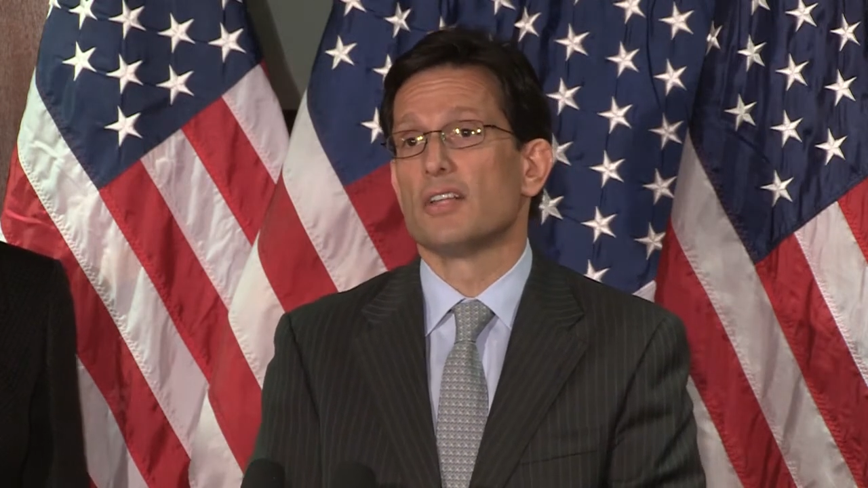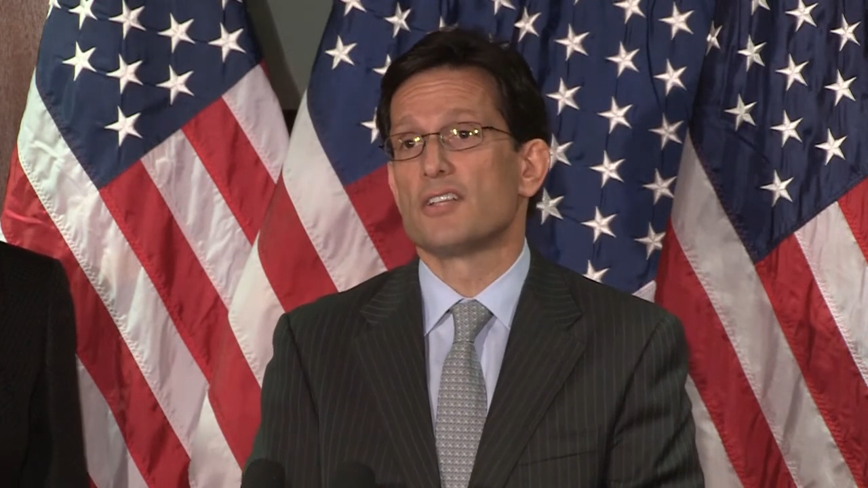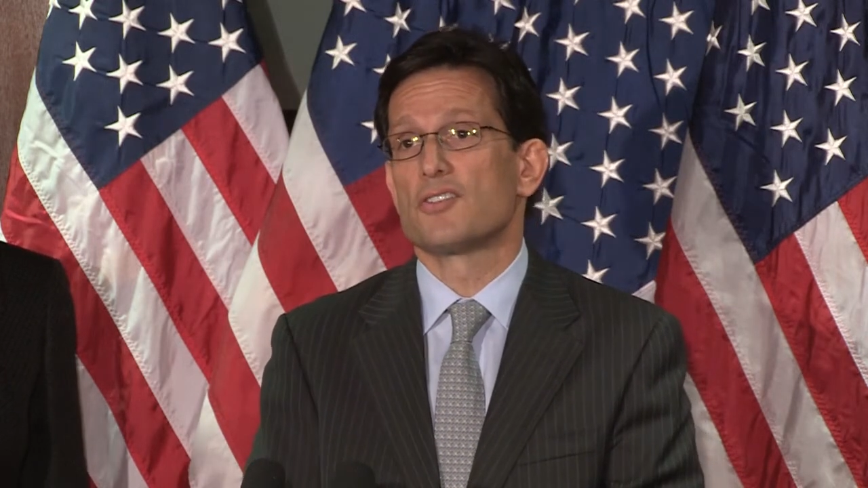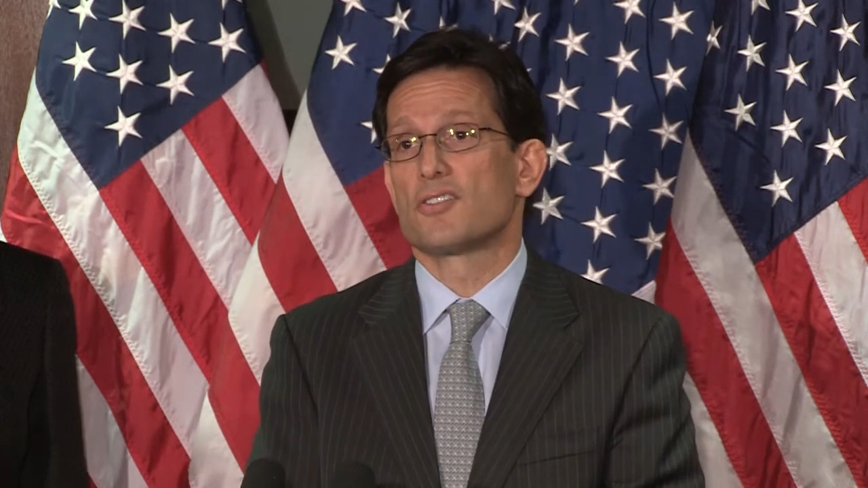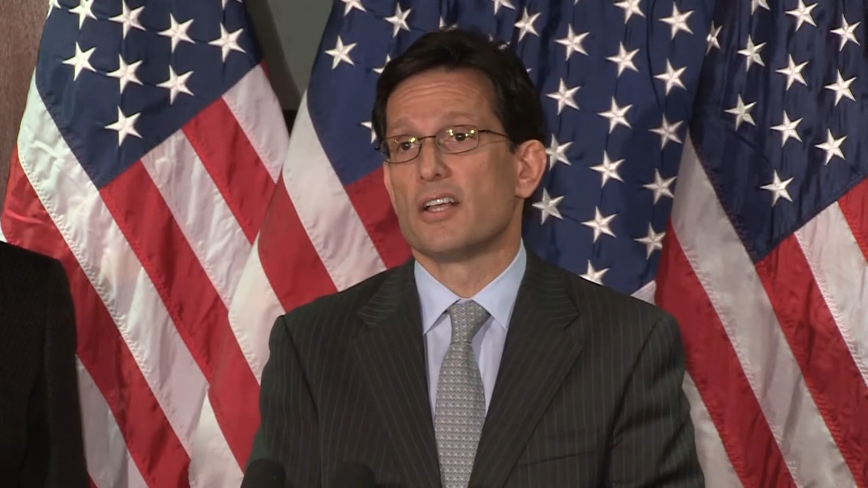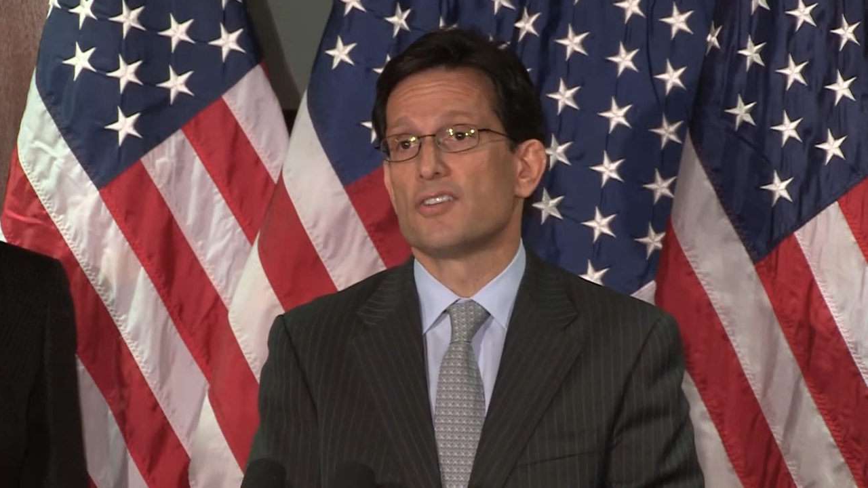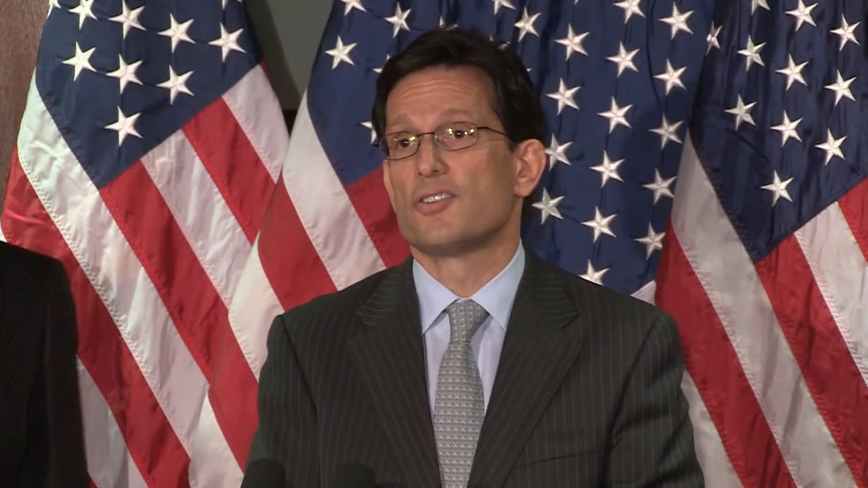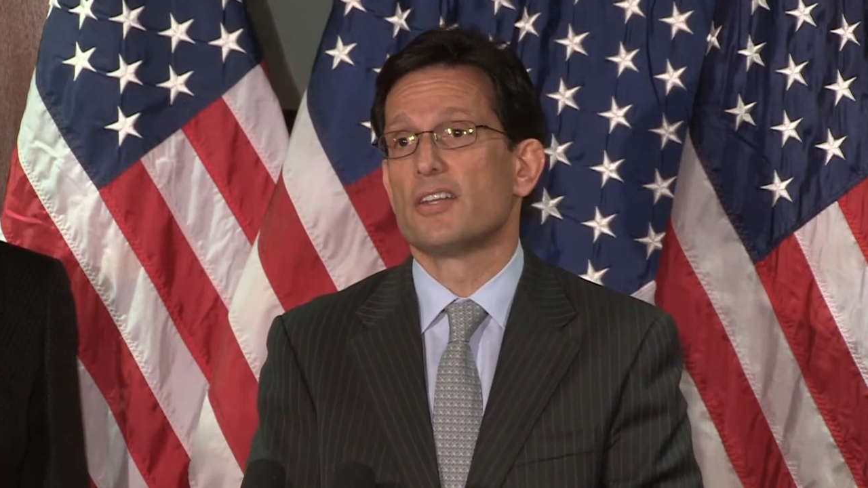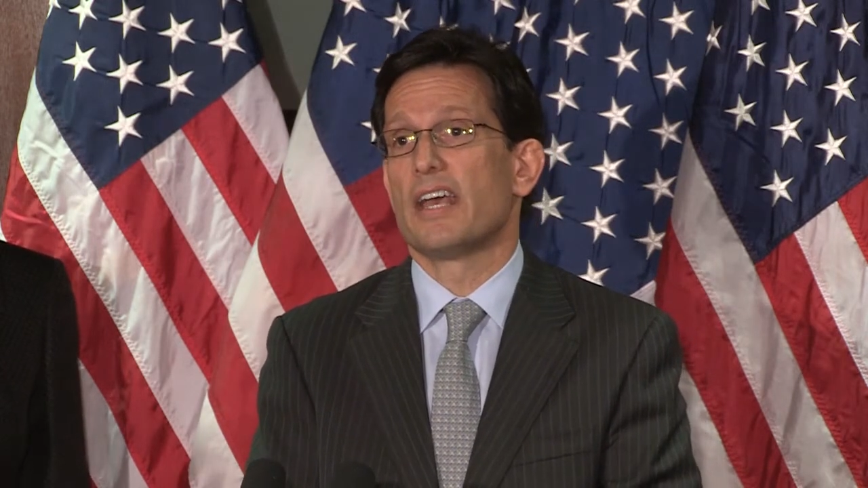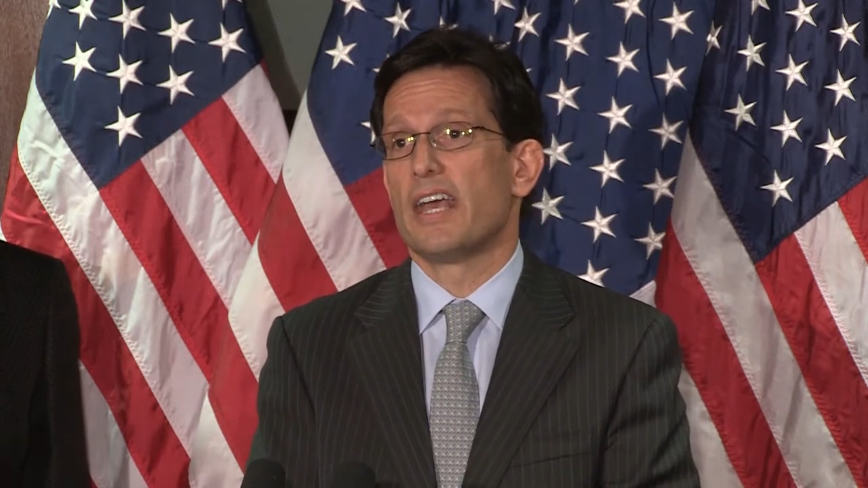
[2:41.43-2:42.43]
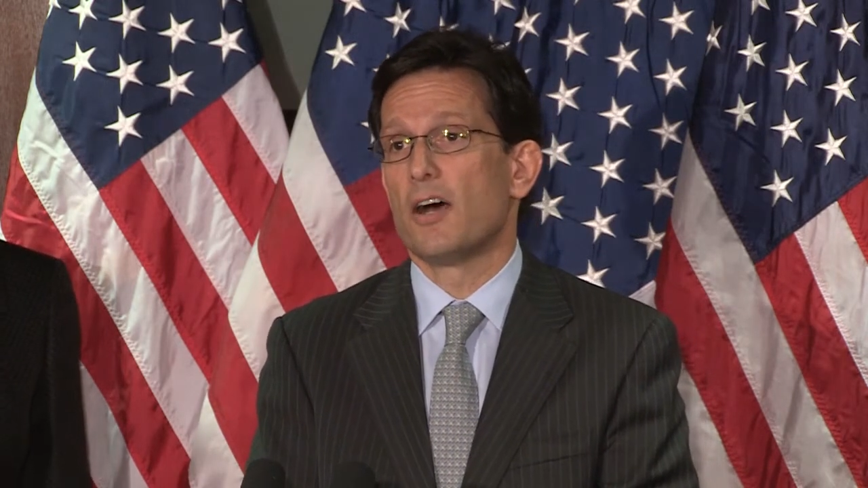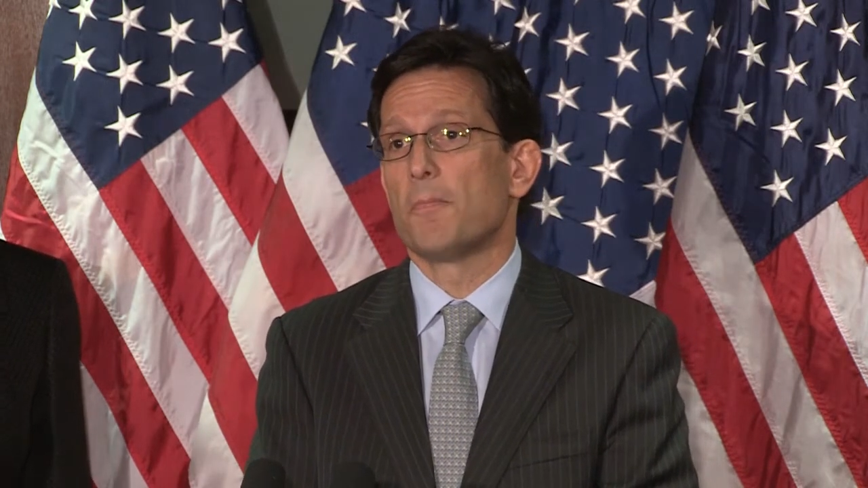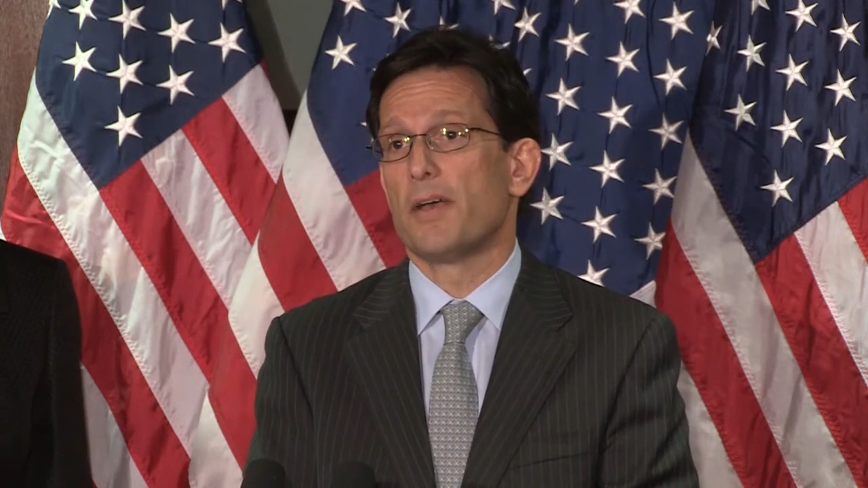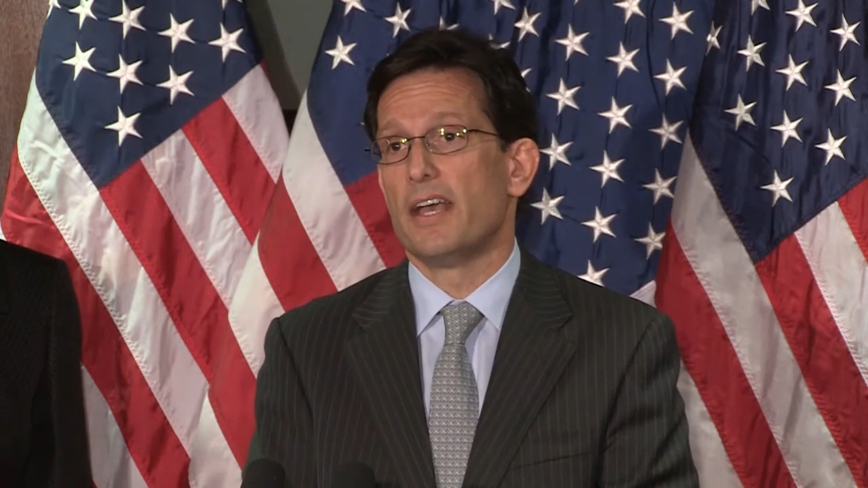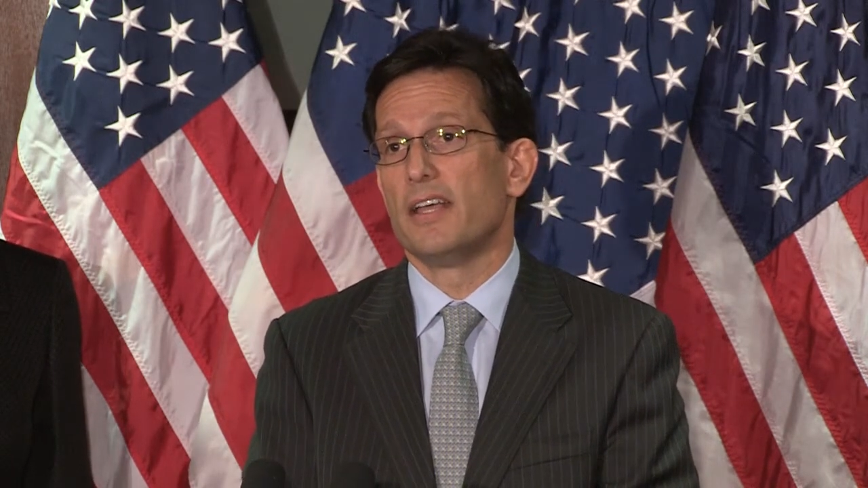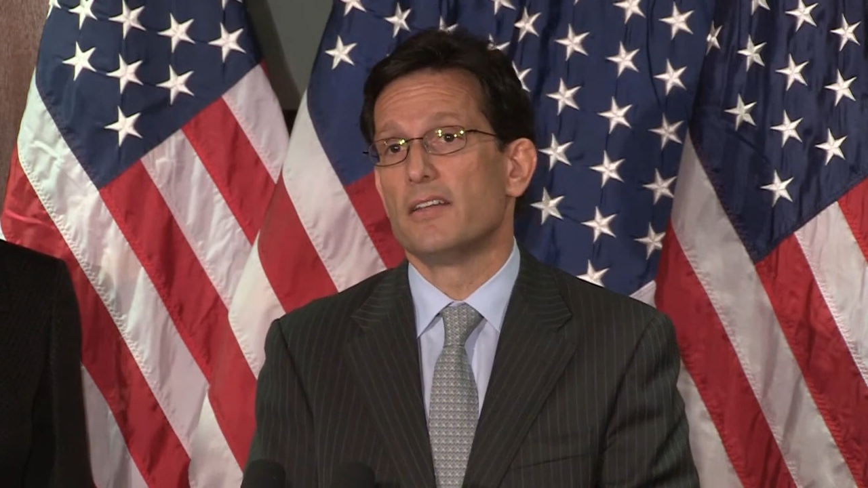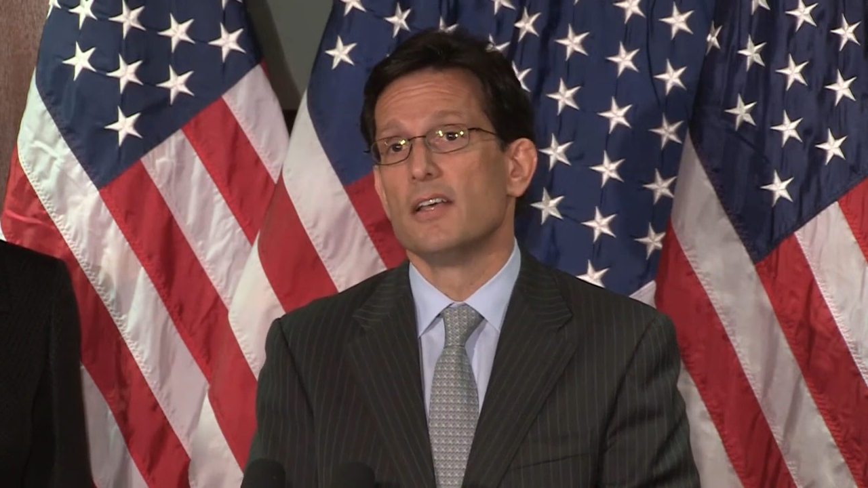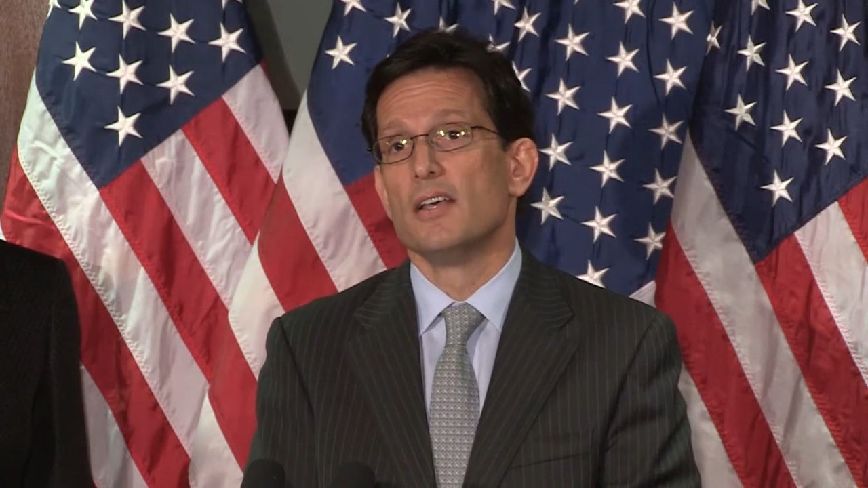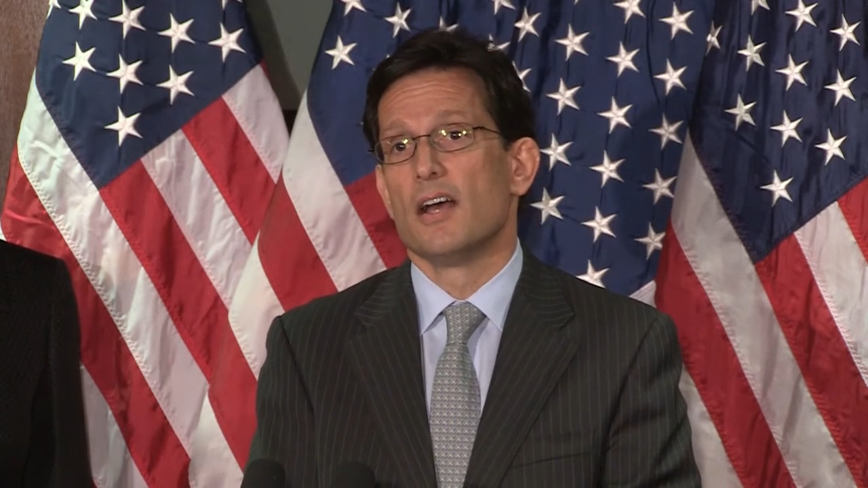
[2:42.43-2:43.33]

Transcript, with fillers: legislation to help aid